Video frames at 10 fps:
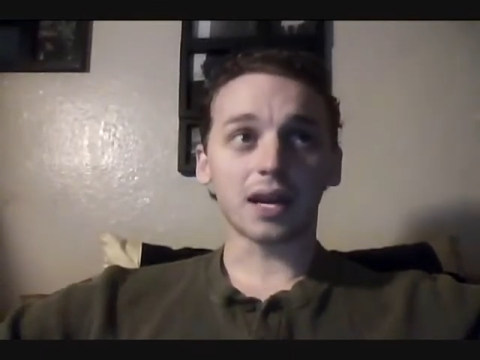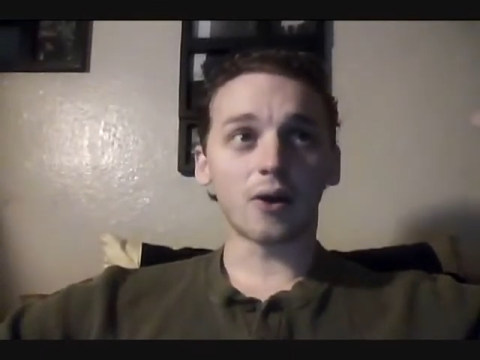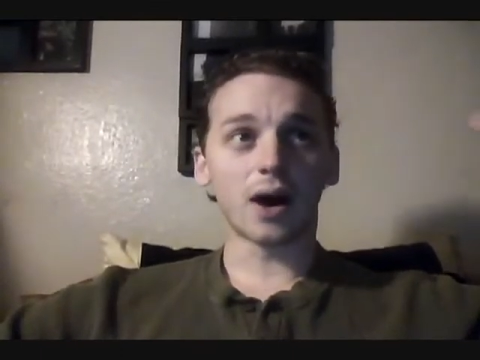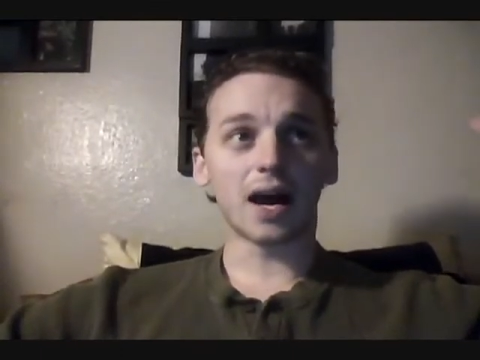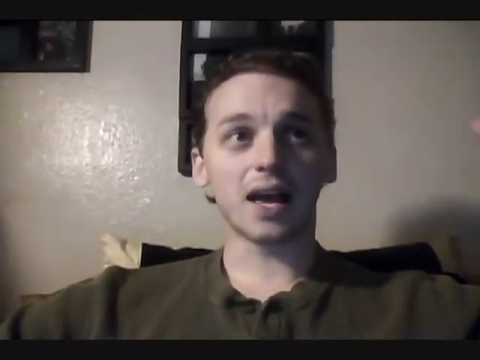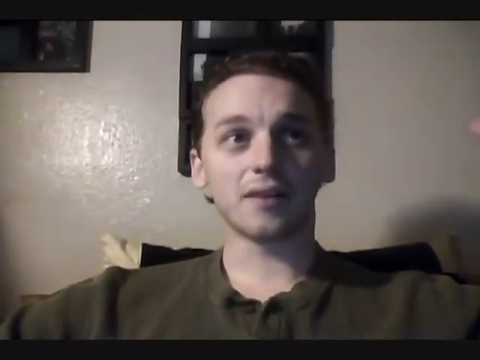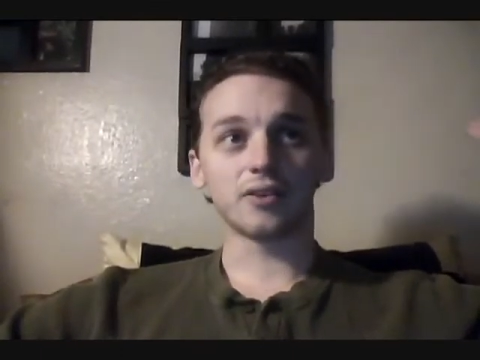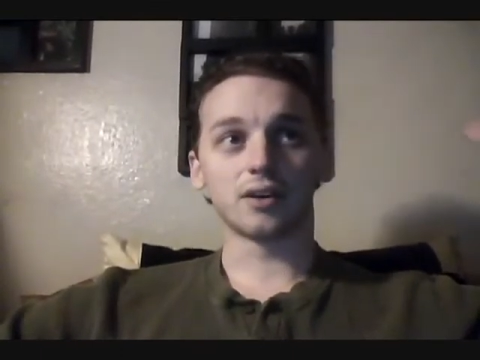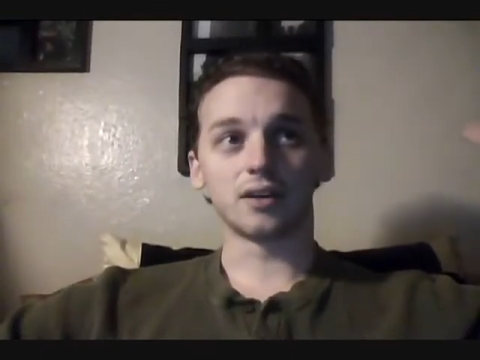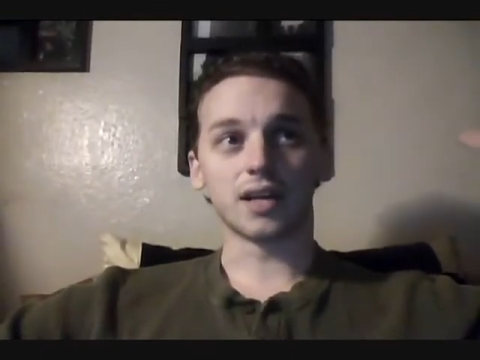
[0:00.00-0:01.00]
Now, I
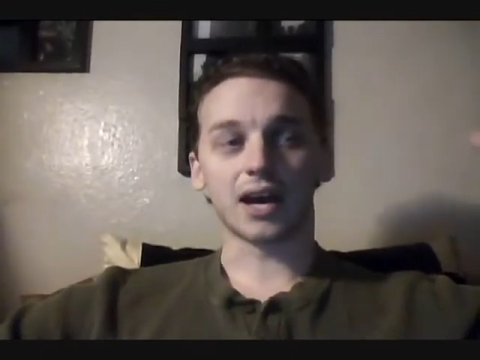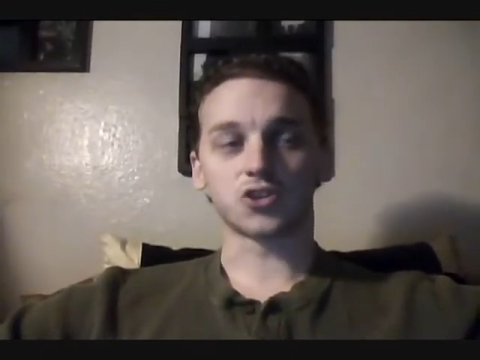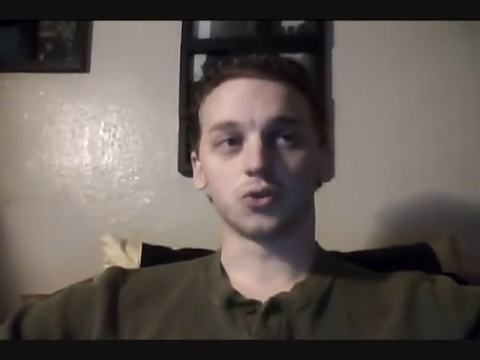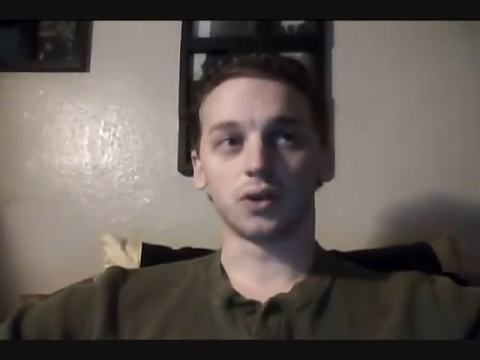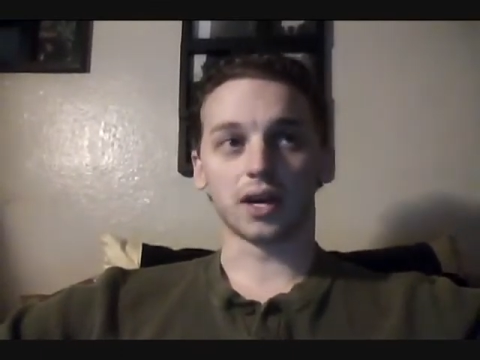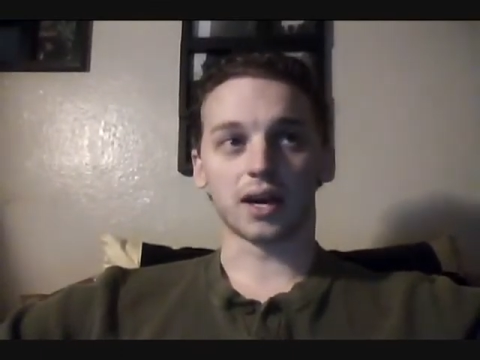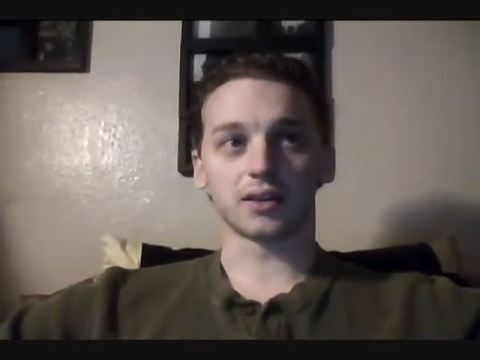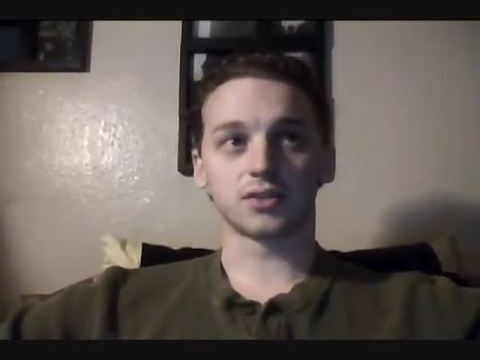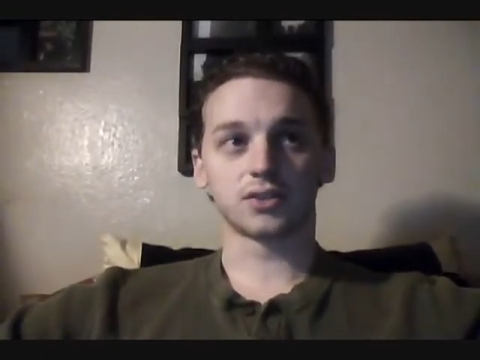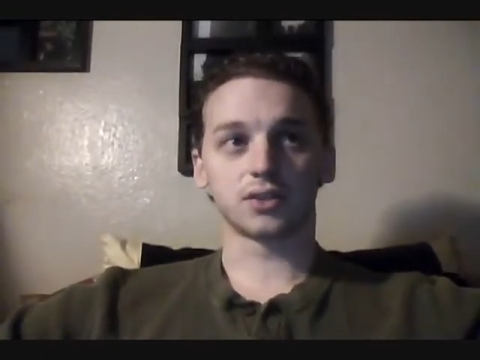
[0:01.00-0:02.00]
have a natural
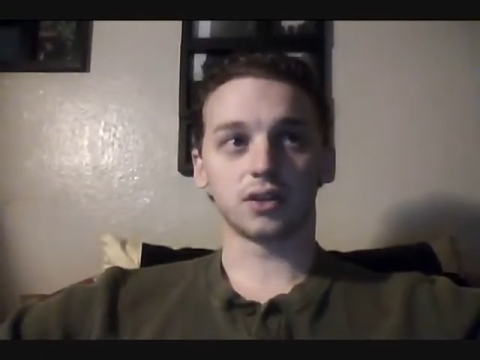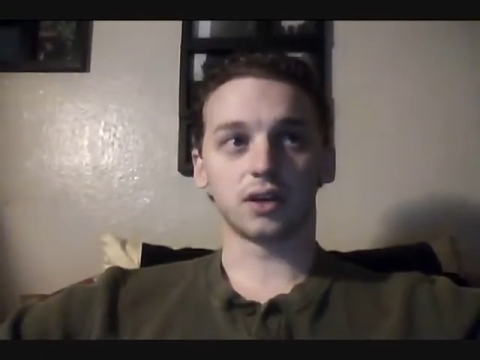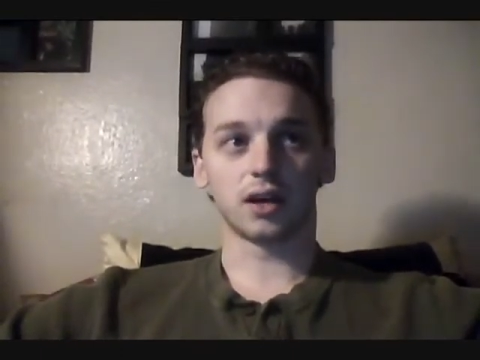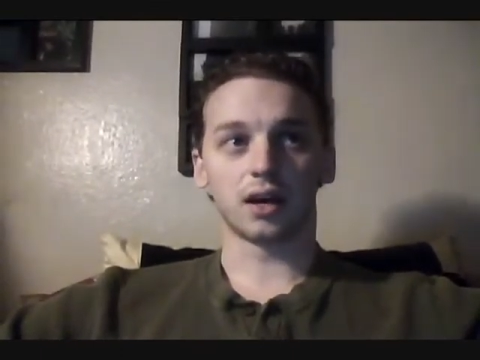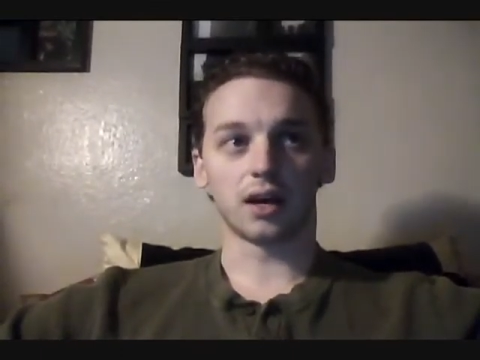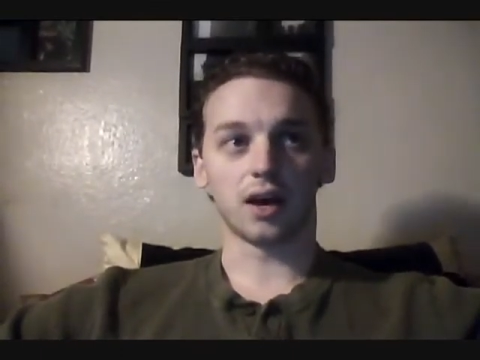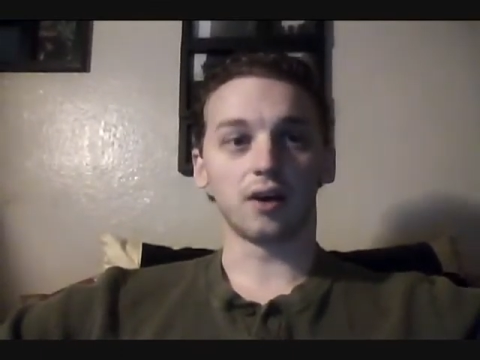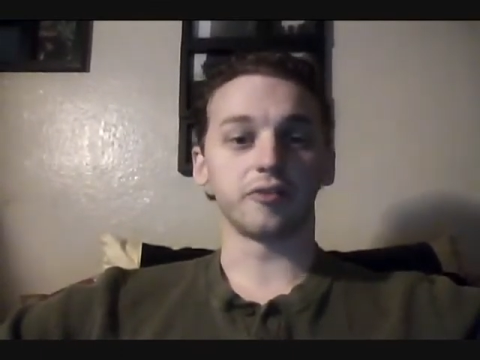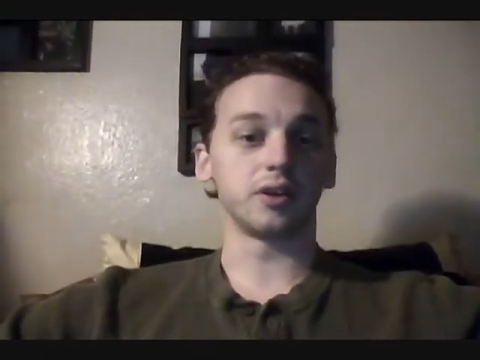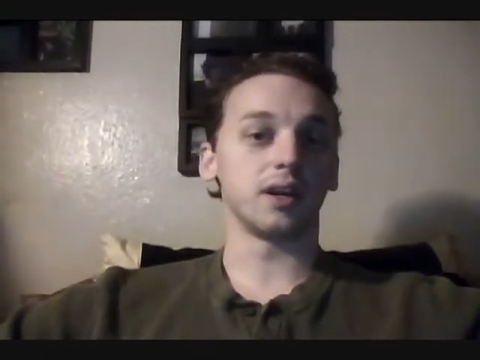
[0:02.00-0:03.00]
gas
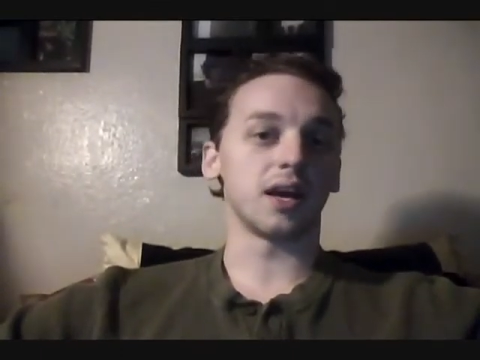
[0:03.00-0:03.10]
oven,